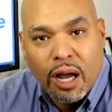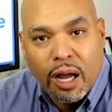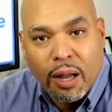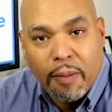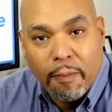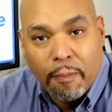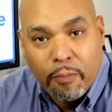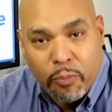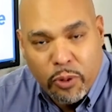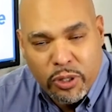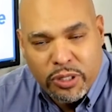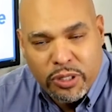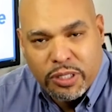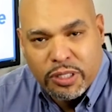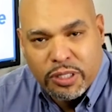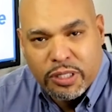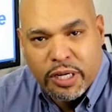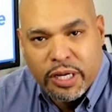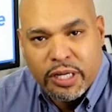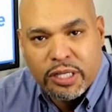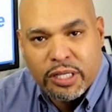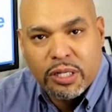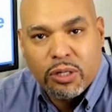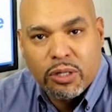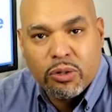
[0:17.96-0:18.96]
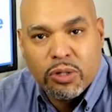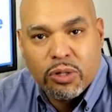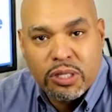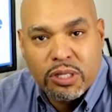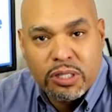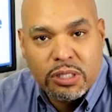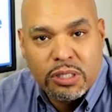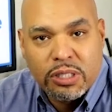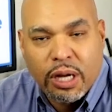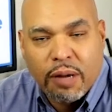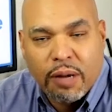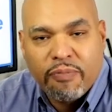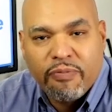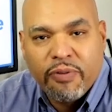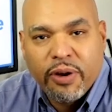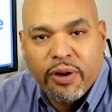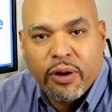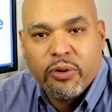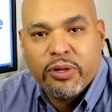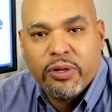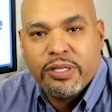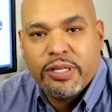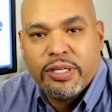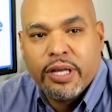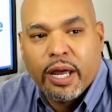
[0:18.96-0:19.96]
presentation of this job fair. Is
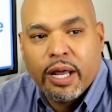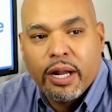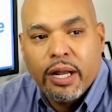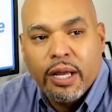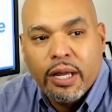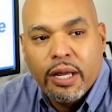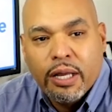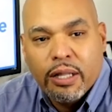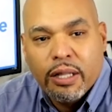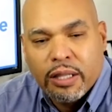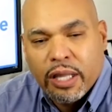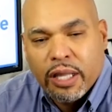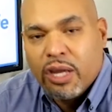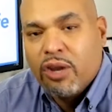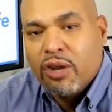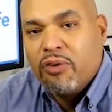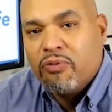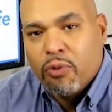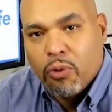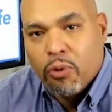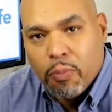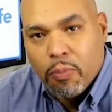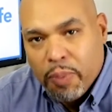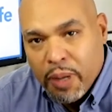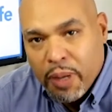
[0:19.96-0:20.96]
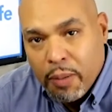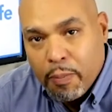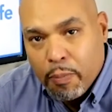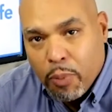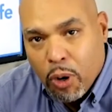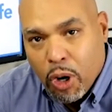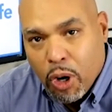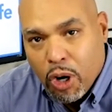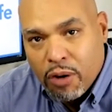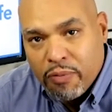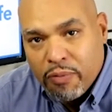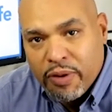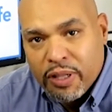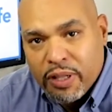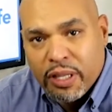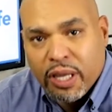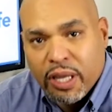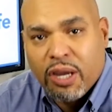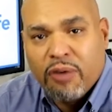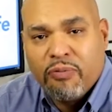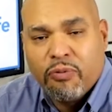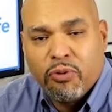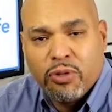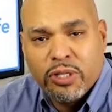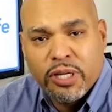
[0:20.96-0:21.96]
that thank you for being part of it. Thank you
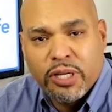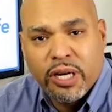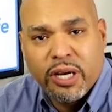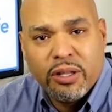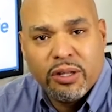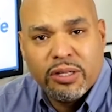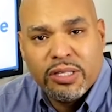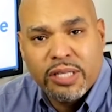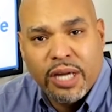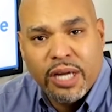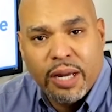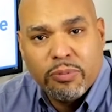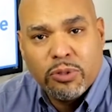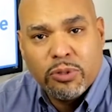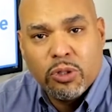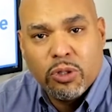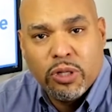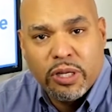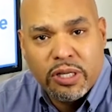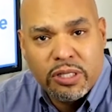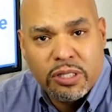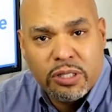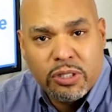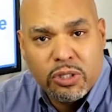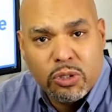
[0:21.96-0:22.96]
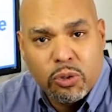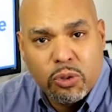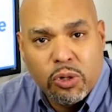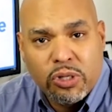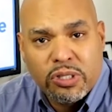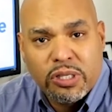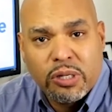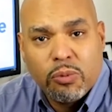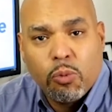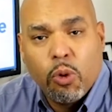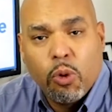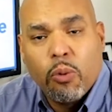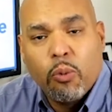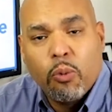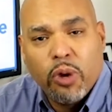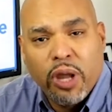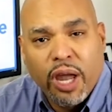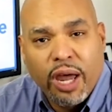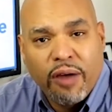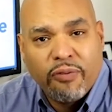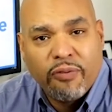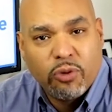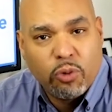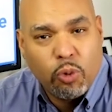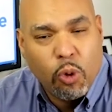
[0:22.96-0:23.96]
for taking the time to listen to us and what we have
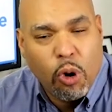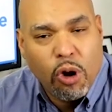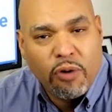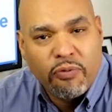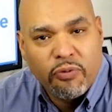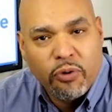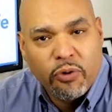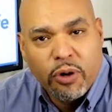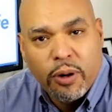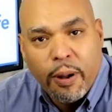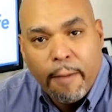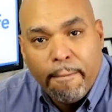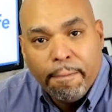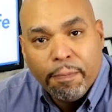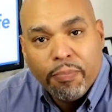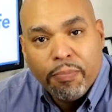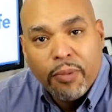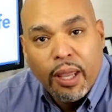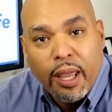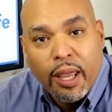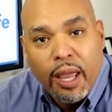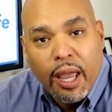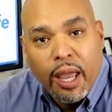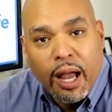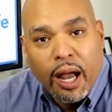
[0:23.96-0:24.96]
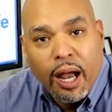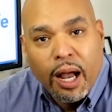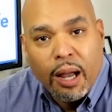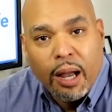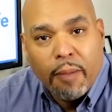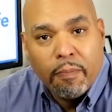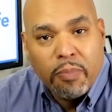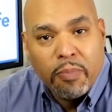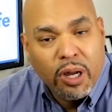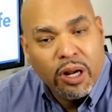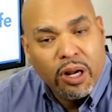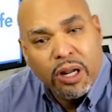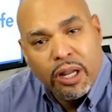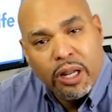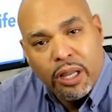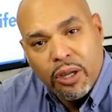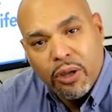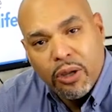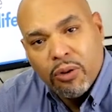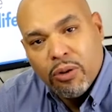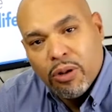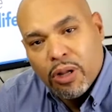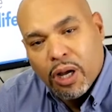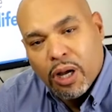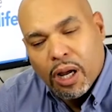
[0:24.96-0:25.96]
to offer. I'm going to let you
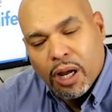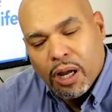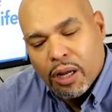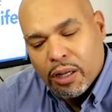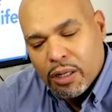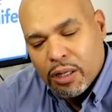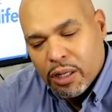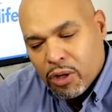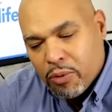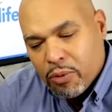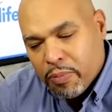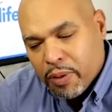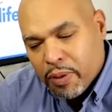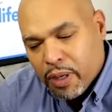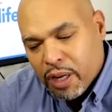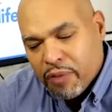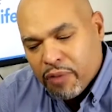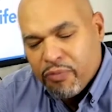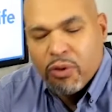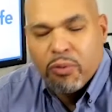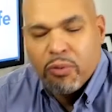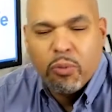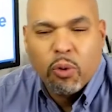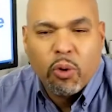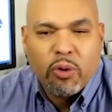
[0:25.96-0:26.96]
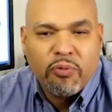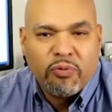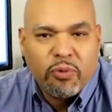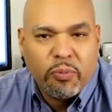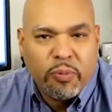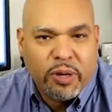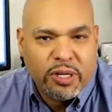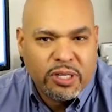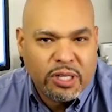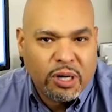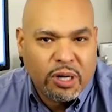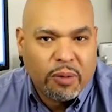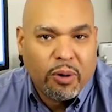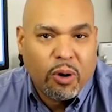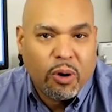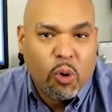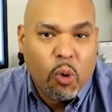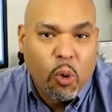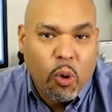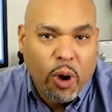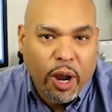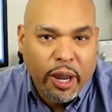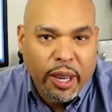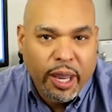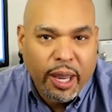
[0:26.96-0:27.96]
give you more information about who
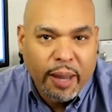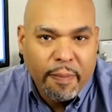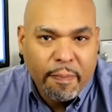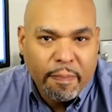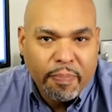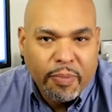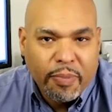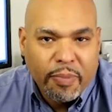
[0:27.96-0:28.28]
I am.